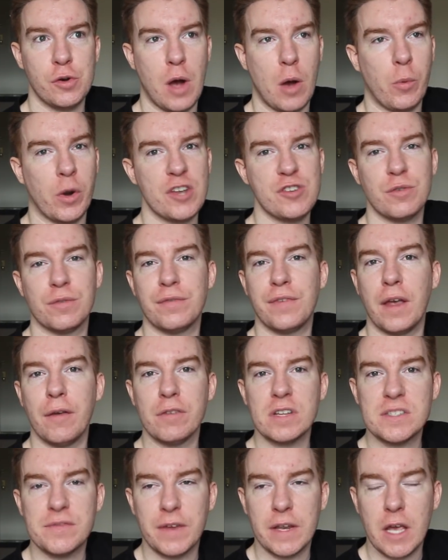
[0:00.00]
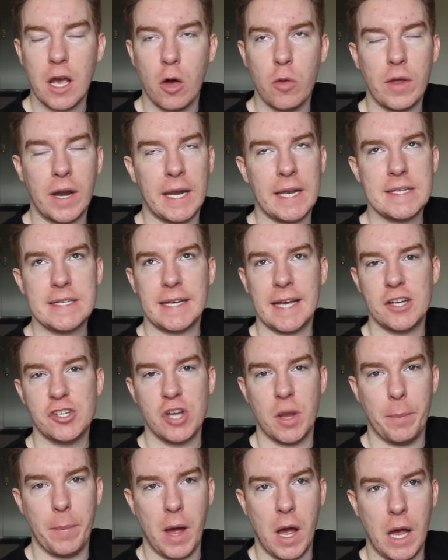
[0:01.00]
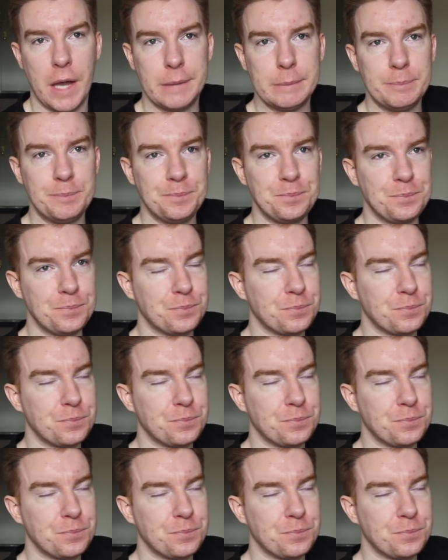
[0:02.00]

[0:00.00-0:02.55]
I want to do a favorites video that I need to catch up on,